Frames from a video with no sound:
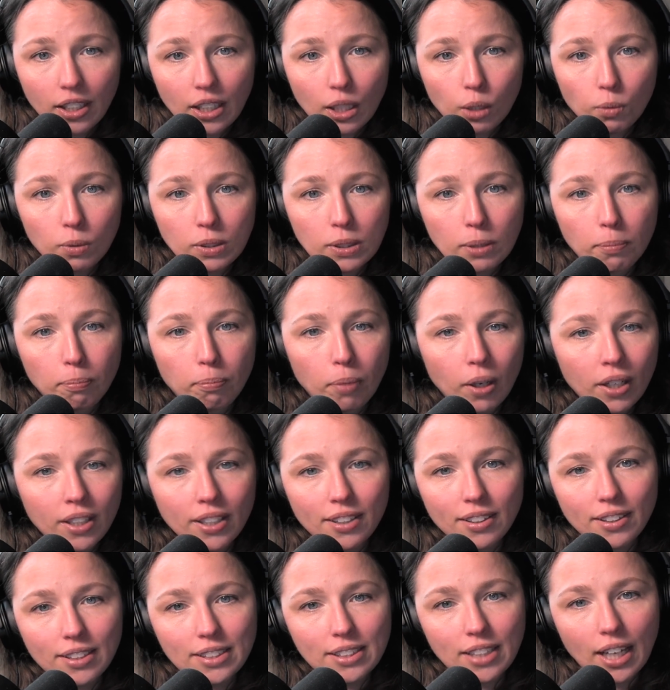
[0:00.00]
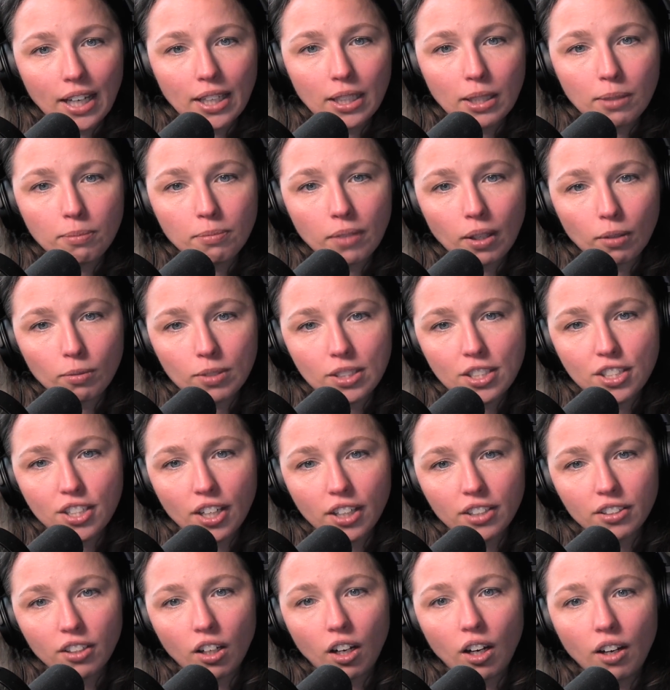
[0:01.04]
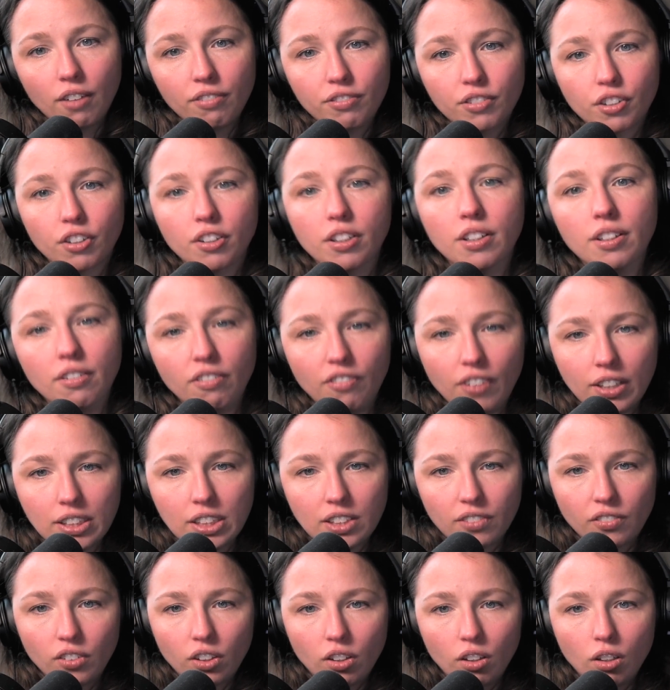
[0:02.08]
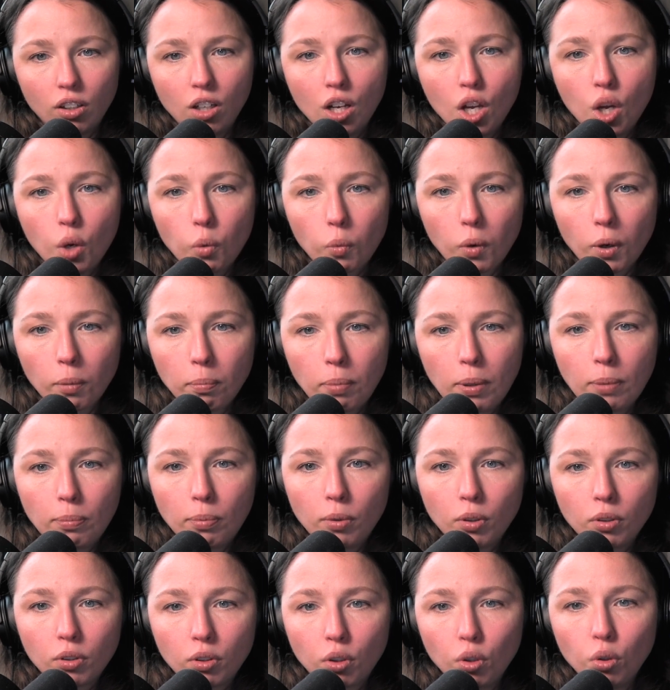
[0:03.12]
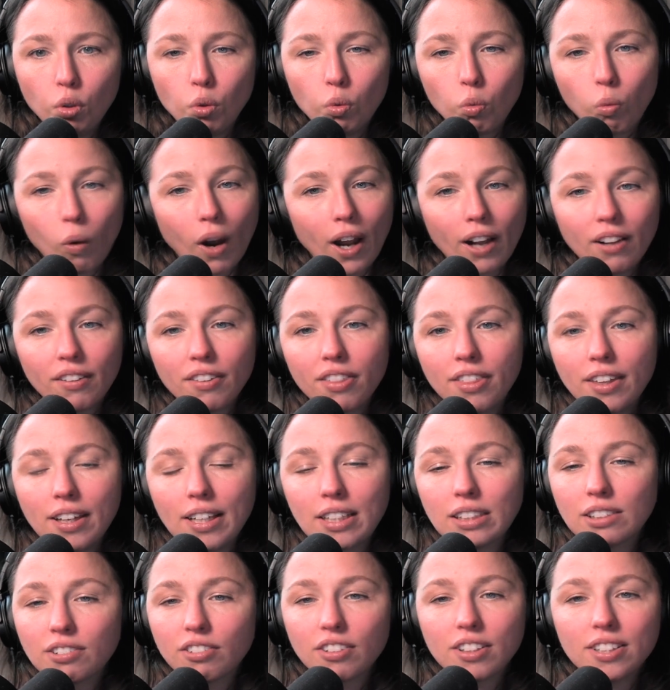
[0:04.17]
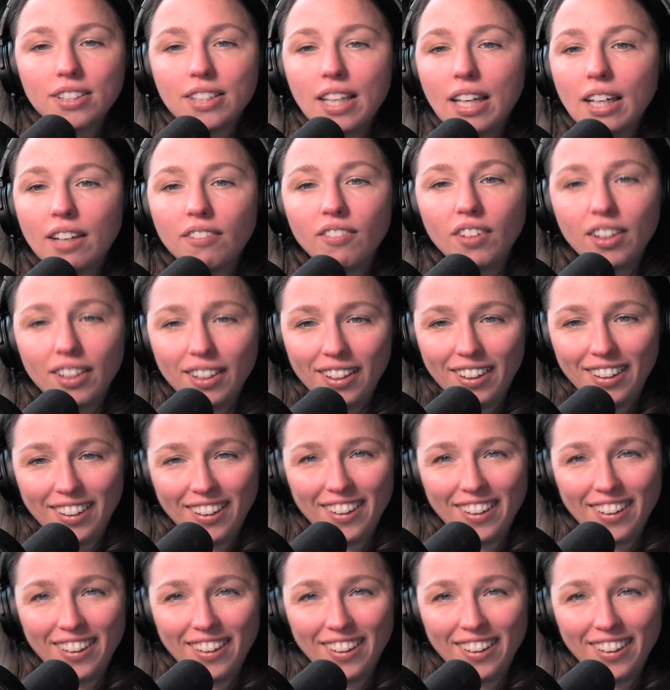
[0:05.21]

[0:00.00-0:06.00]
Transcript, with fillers: It was a bucket list item that was checked off during a festival where people do wild things for the sake of it.